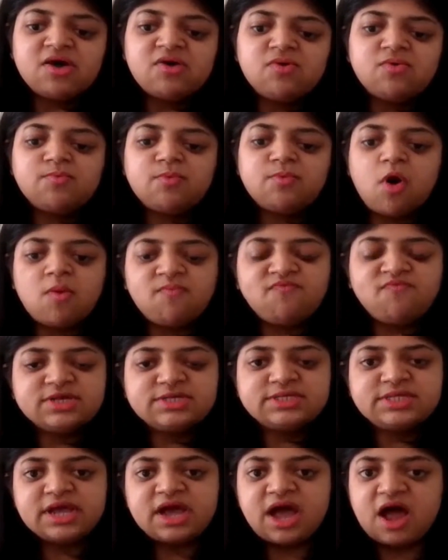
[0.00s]
Now,
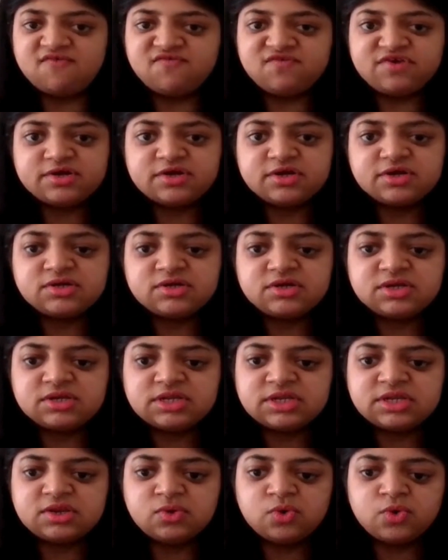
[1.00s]
obviously, after
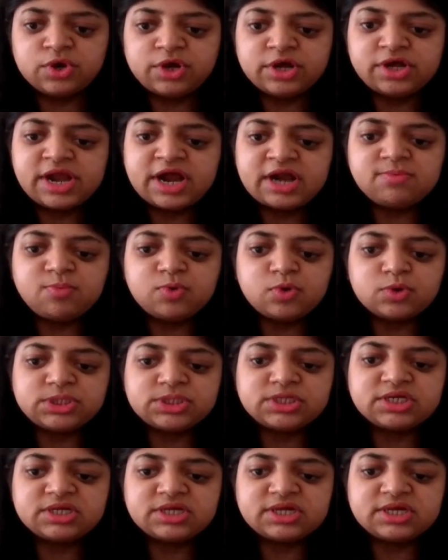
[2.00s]
Goyal had
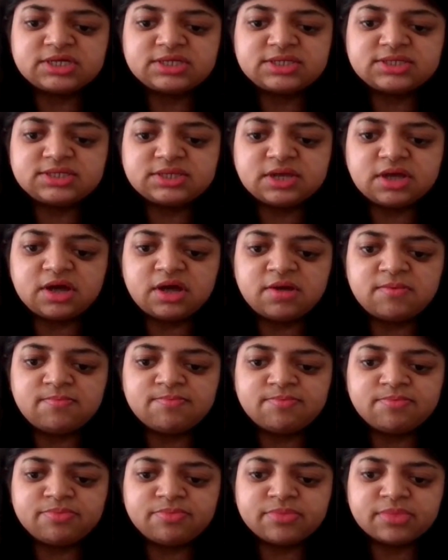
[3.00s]
posted this,
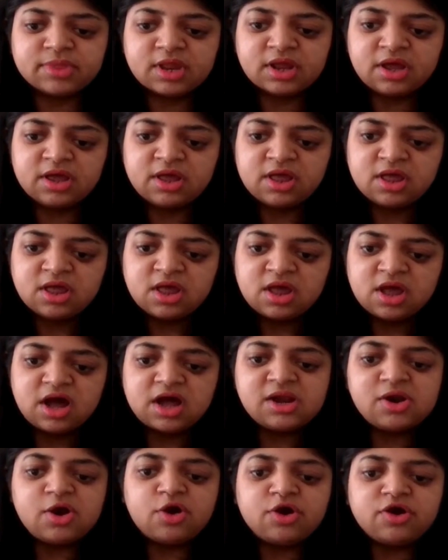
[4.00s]
um,
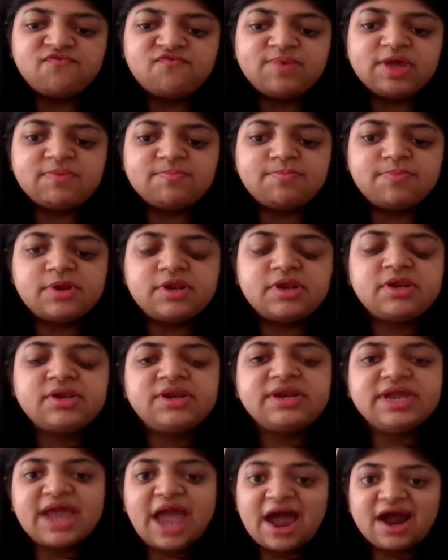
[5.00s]
a lot of people
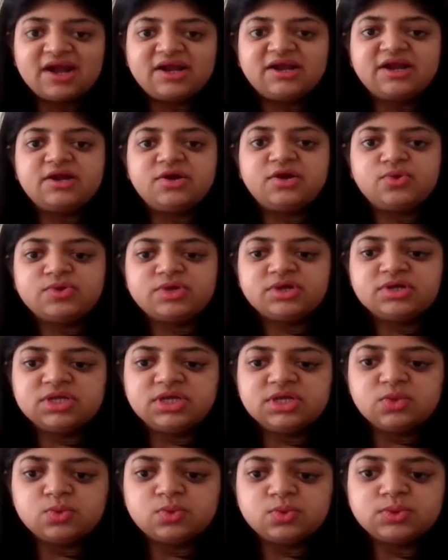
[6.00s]
reacted to the
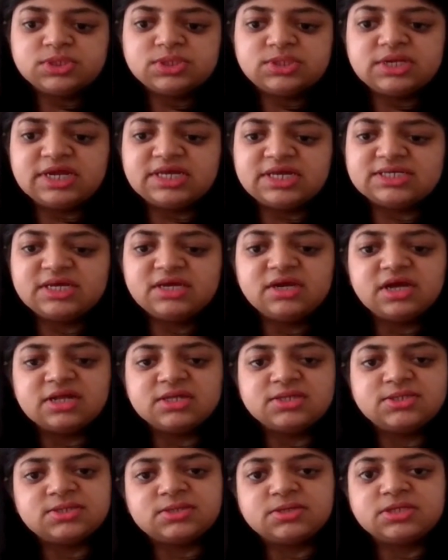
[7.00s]
news, raising
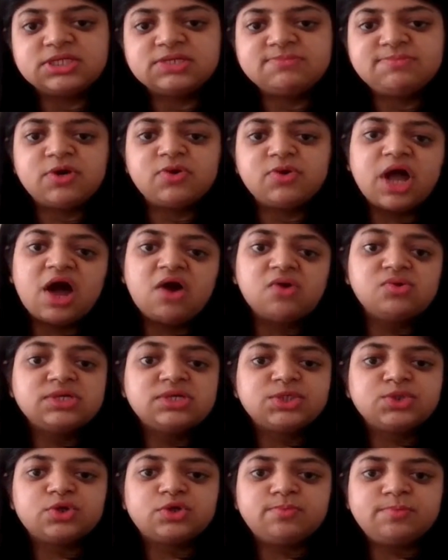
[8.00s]
concerns about how
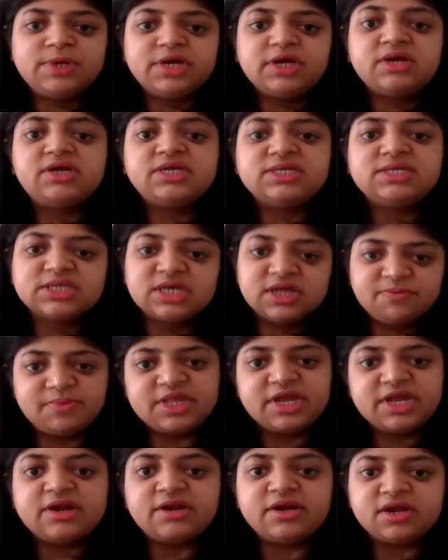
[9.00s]
this could be a
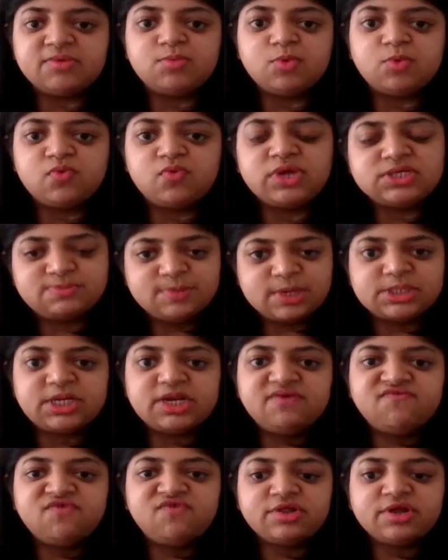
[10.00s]
discriminatory move,
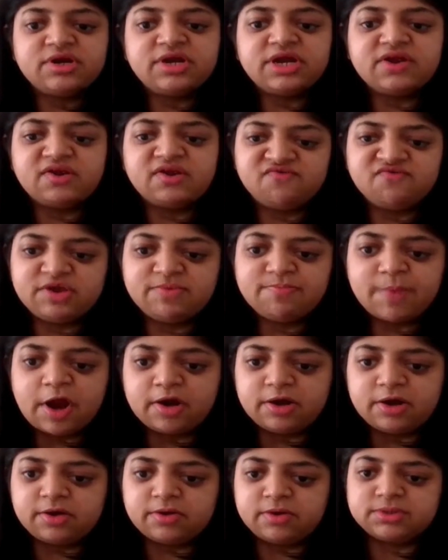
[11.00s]
especially for the delivery
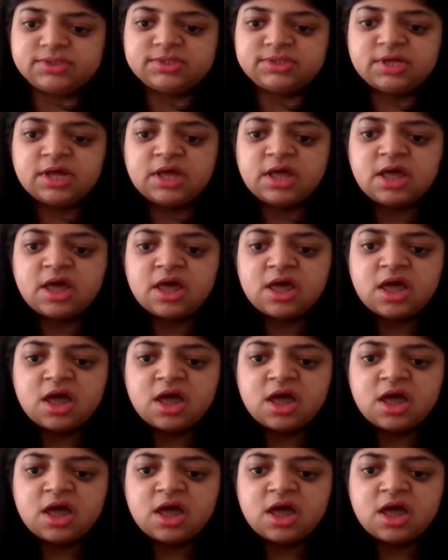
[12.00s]
partners.